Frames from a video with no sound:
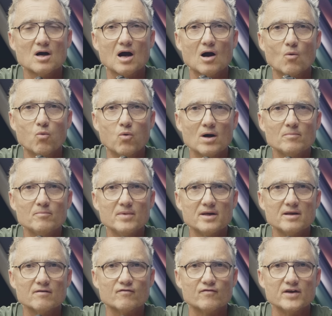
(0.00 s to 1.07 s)
a
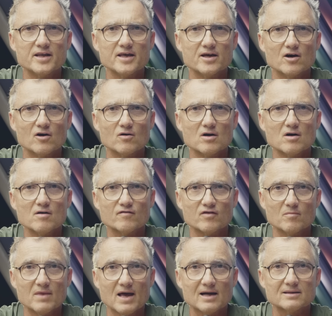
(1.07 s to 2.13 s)
1-minute video
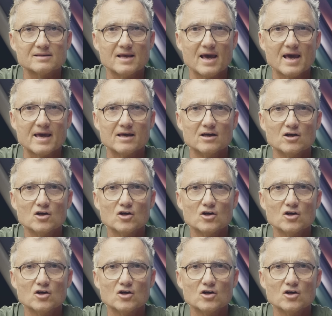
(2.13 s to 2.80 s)
from that day.